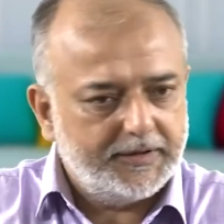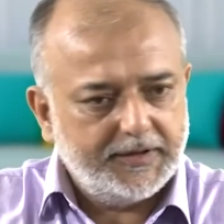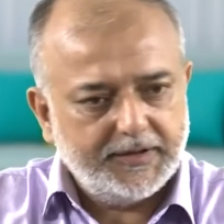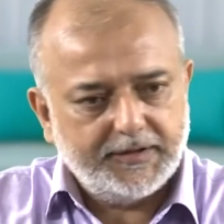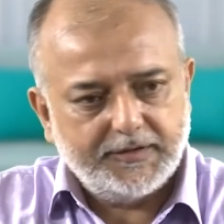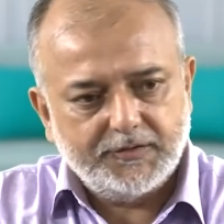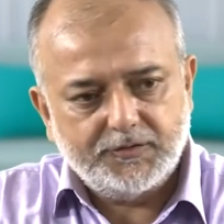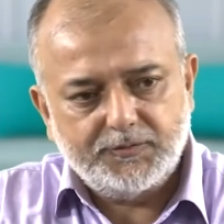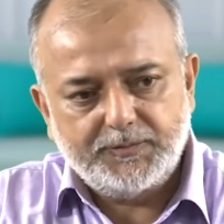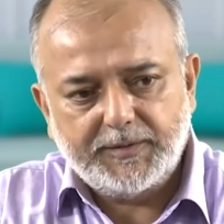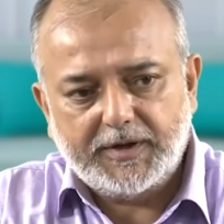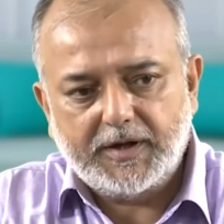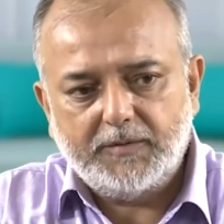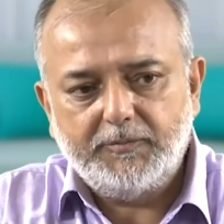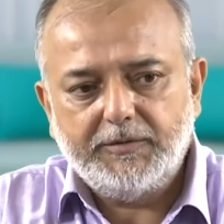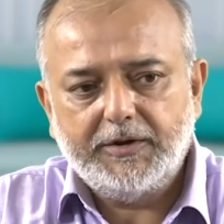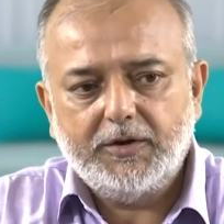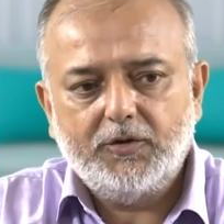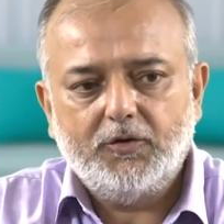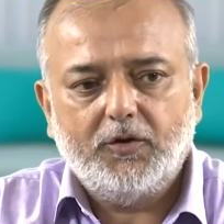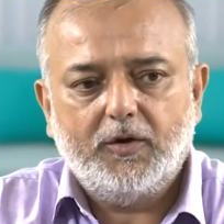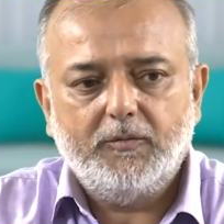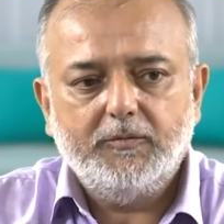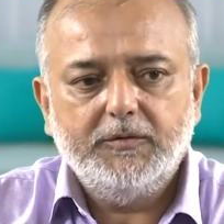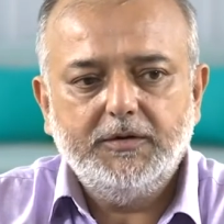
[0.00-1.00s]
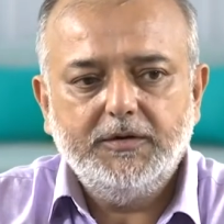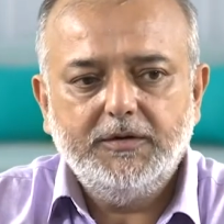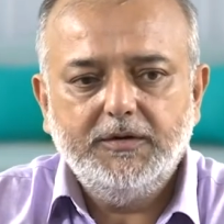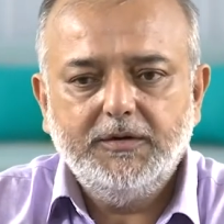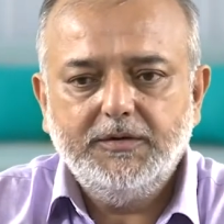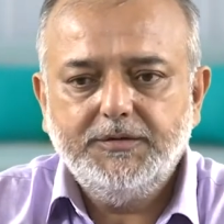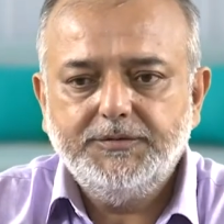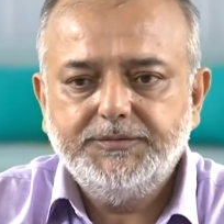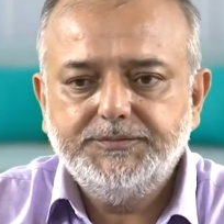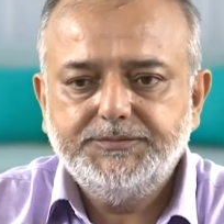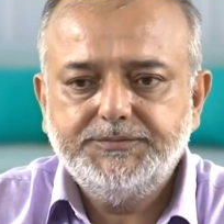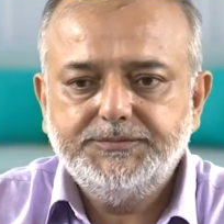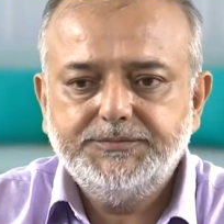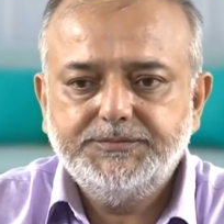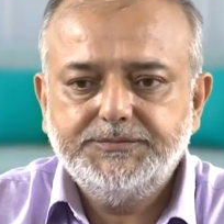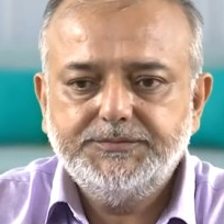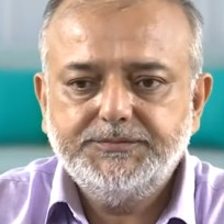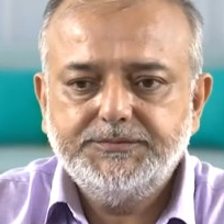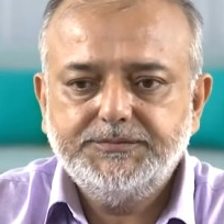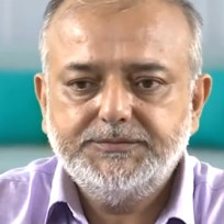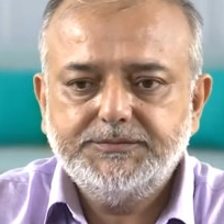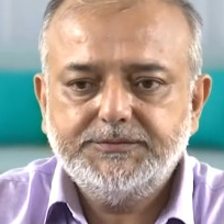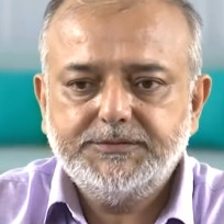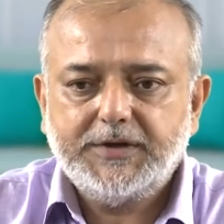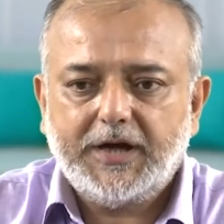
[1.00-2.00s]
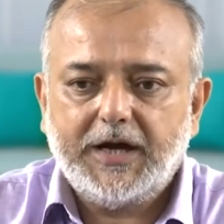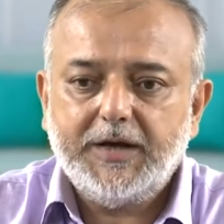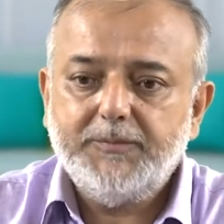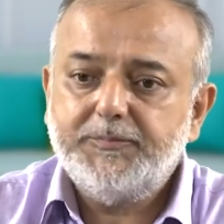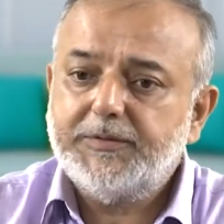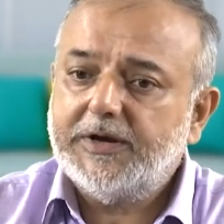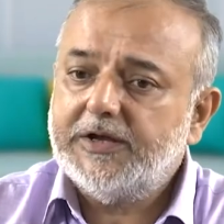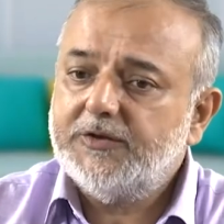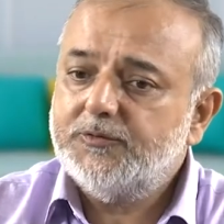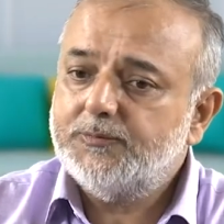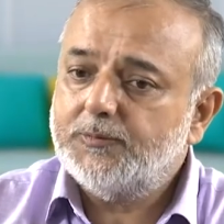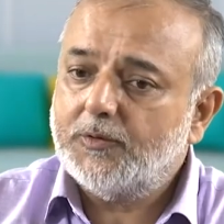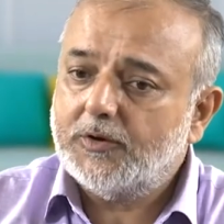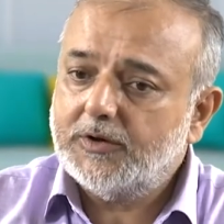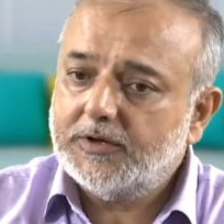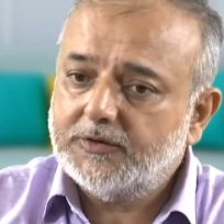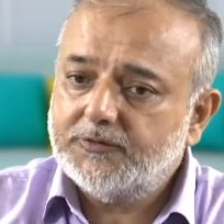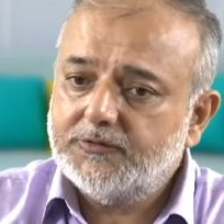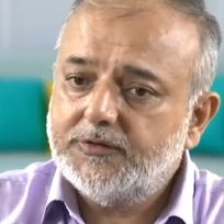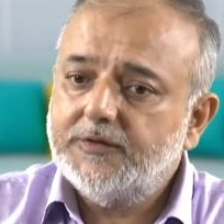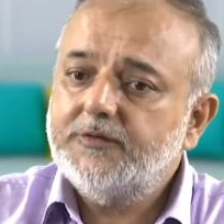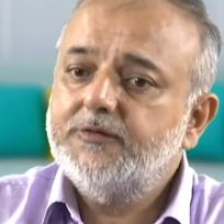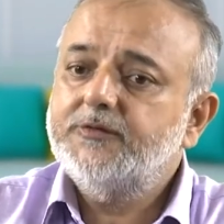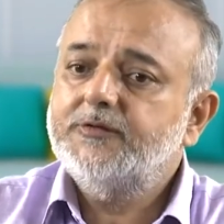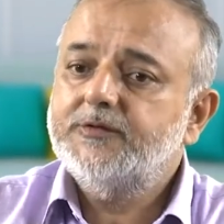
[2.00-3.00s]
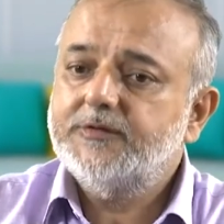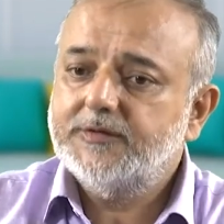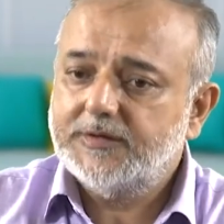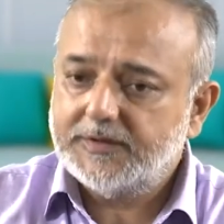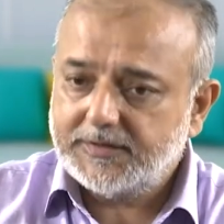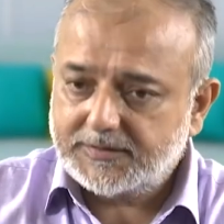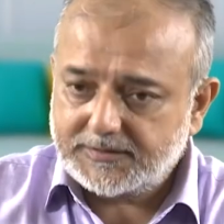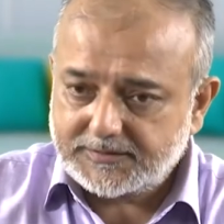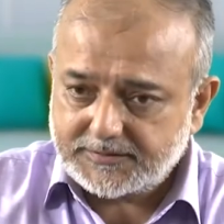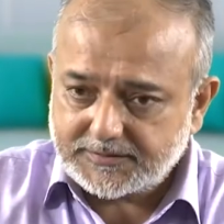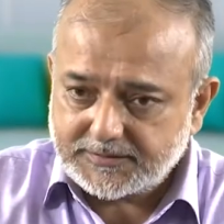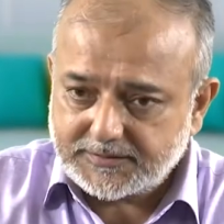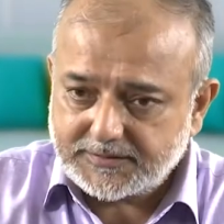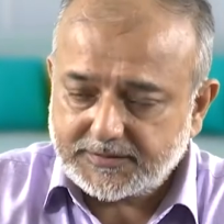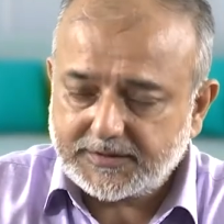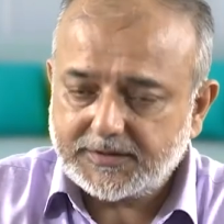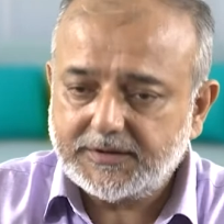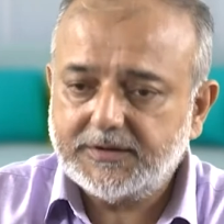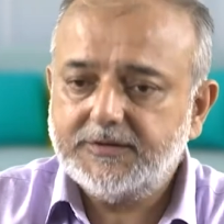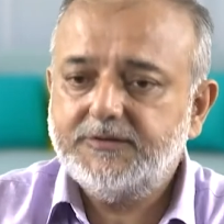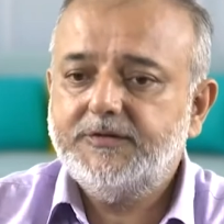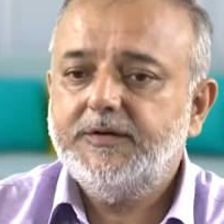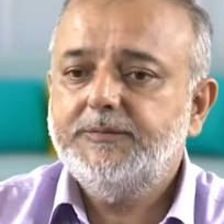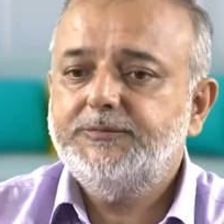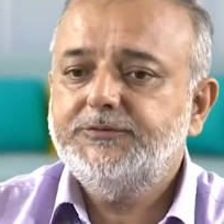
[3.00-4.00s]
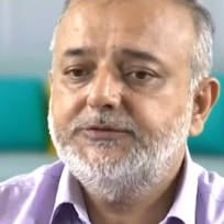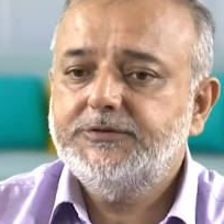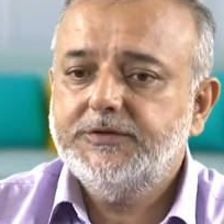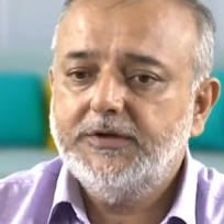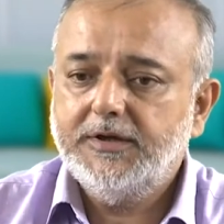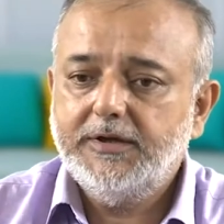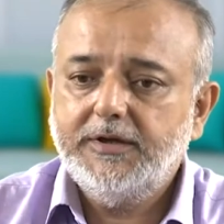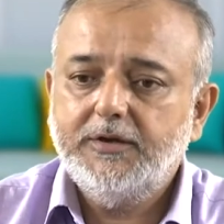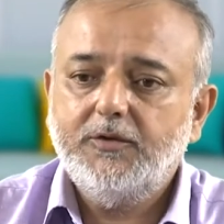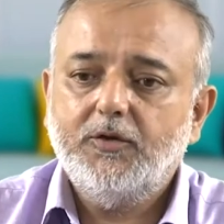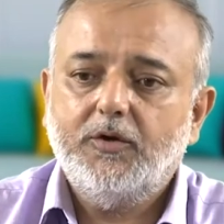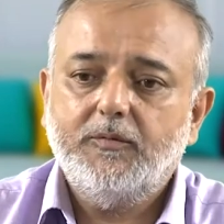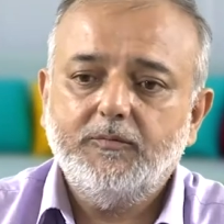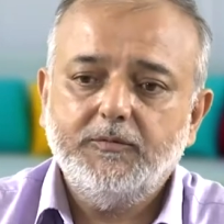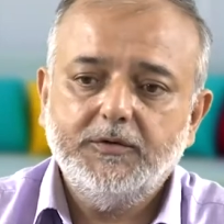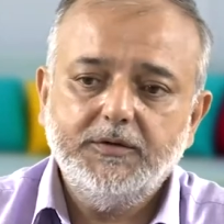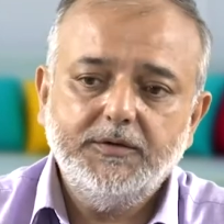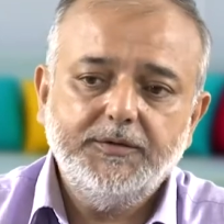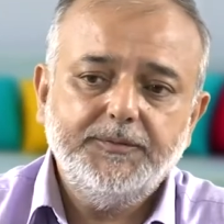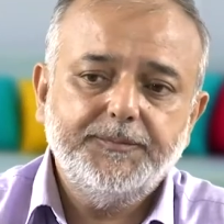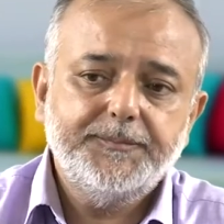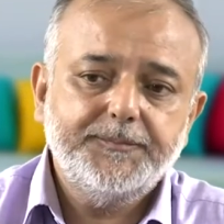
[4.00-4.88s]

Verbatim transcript: it is becoming common, high price products it is exceptionally common